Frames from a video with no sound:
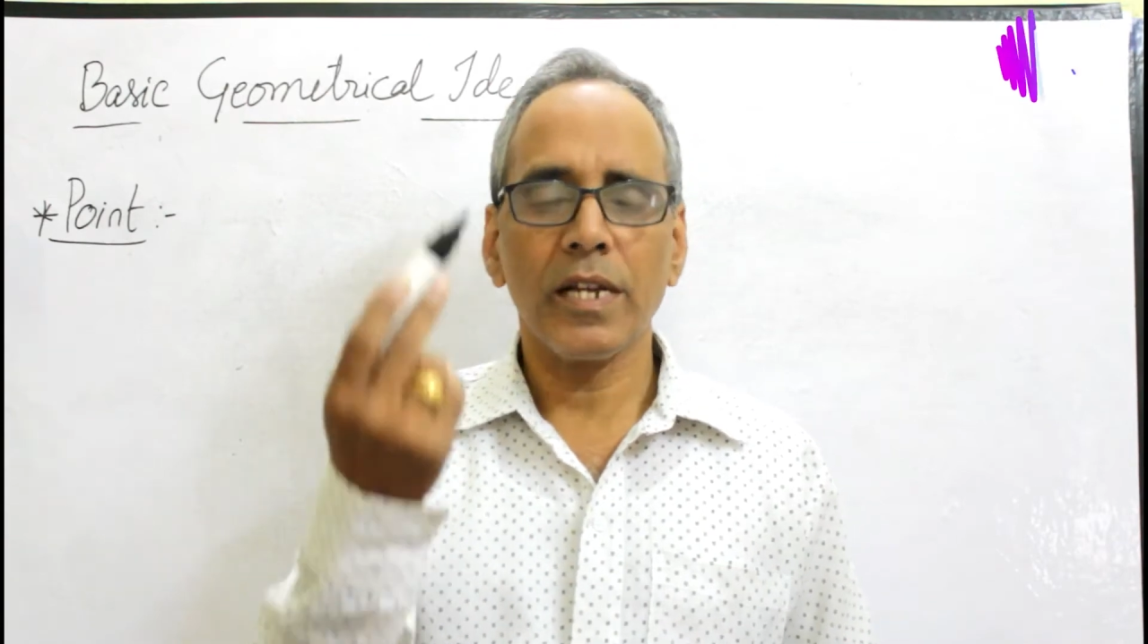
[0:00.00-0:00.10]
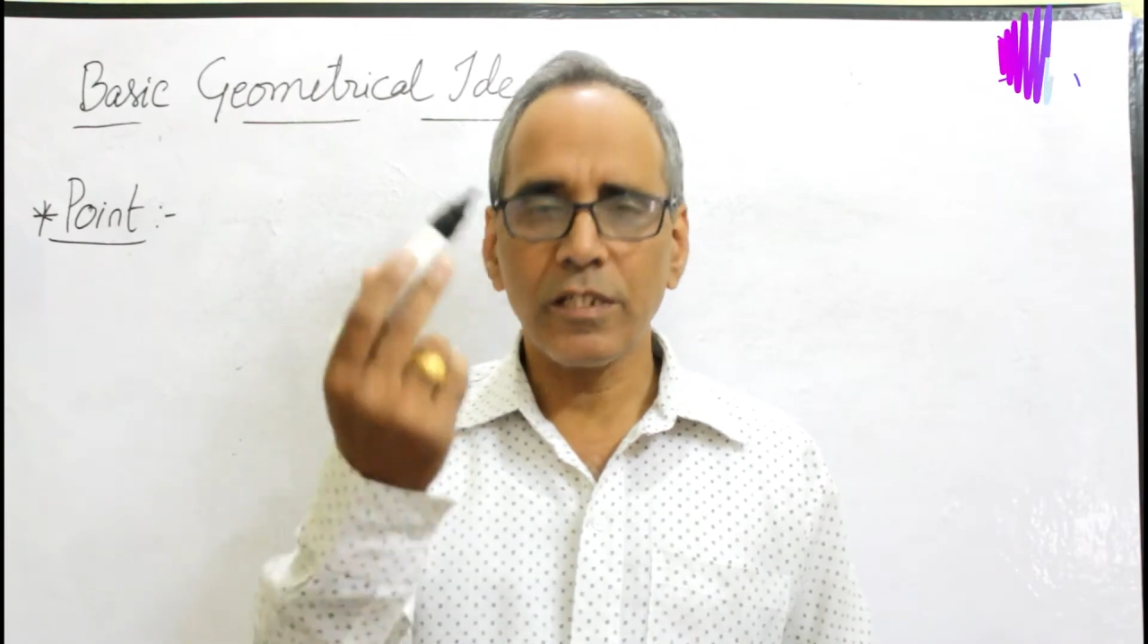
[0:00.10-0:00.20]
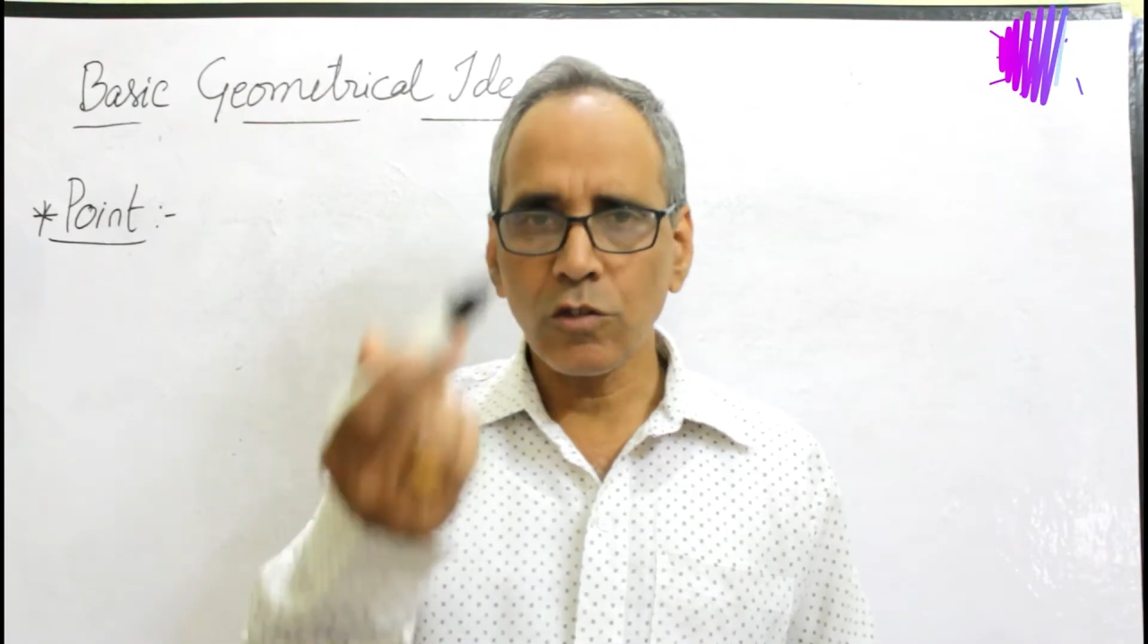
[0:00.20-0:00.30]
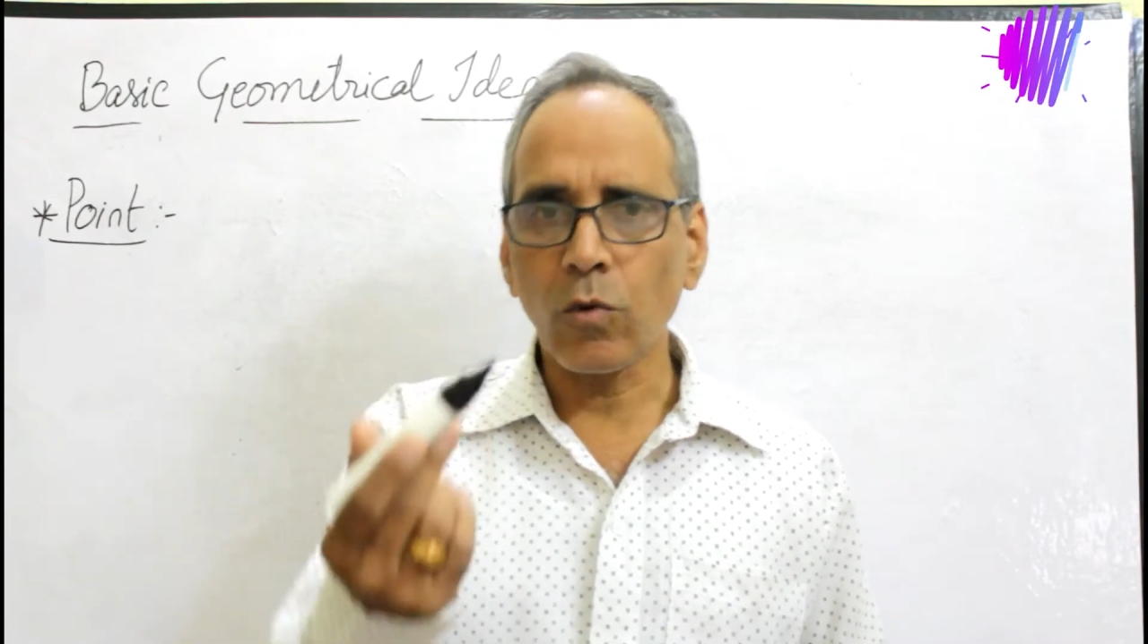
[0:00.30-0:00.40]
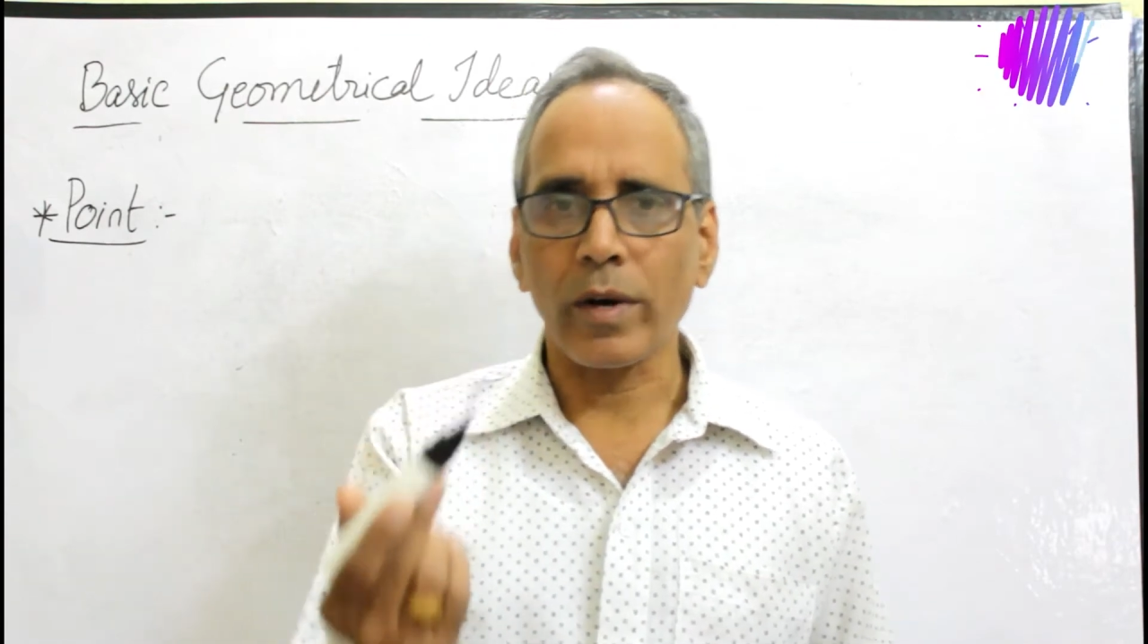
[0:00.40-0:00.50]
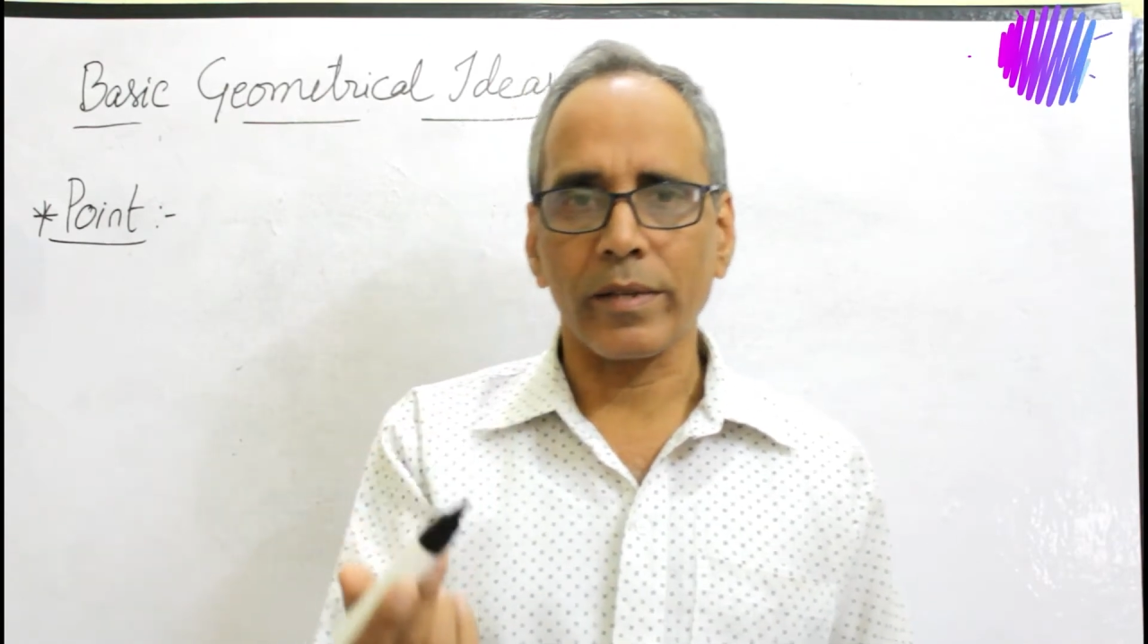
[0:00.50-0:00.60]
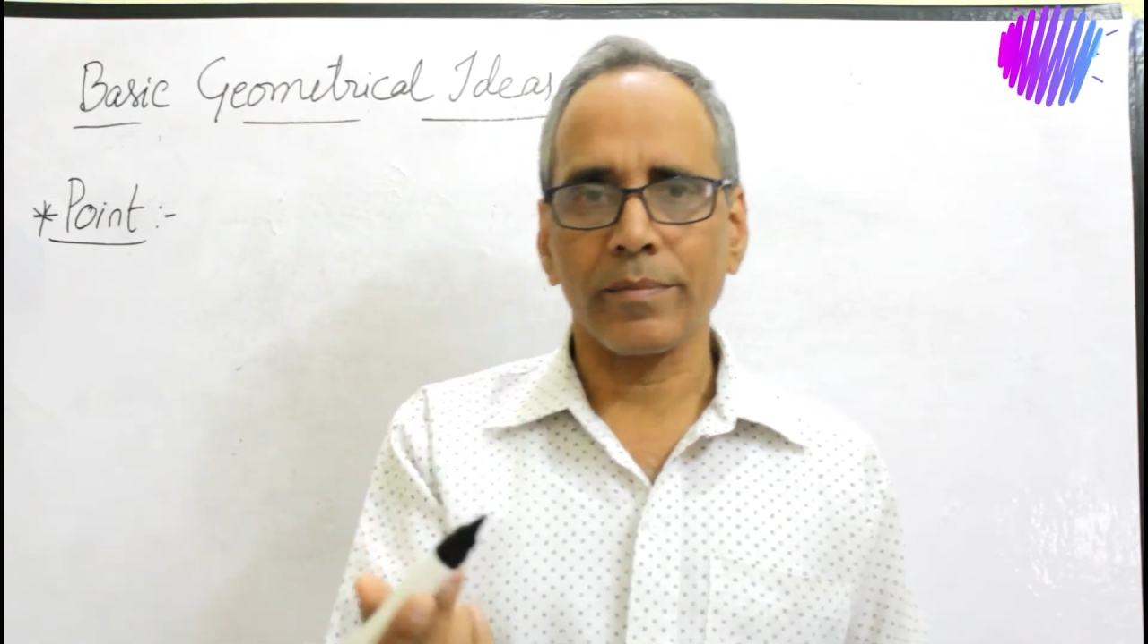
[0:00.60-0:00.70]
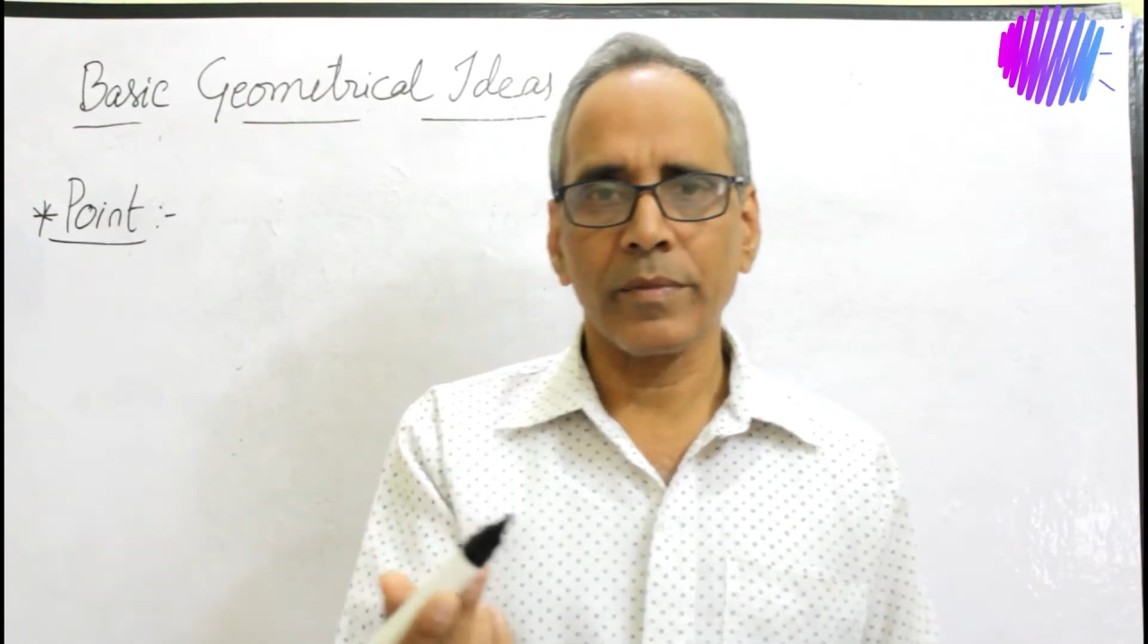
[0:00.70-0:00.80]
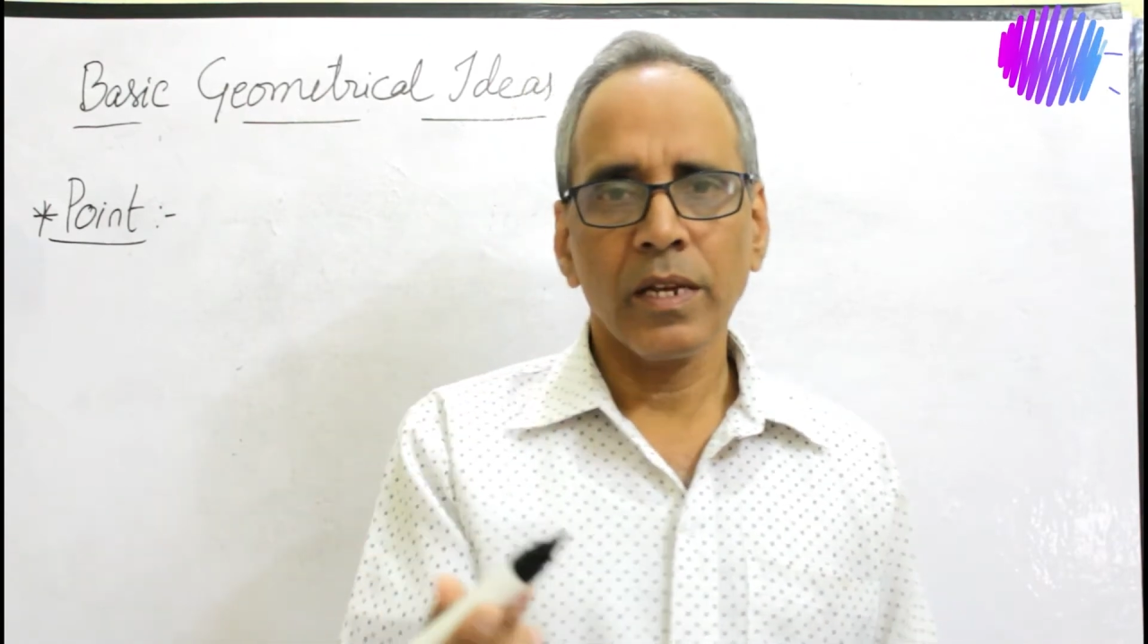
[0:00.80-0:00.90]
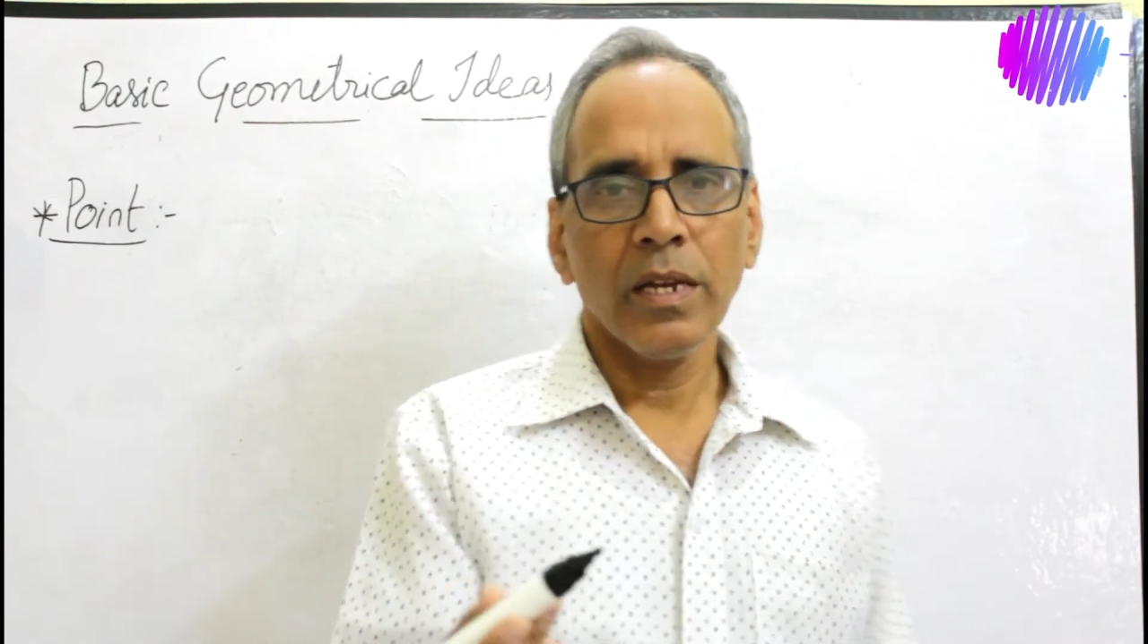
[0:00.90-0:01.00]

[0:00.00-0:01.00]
a new one.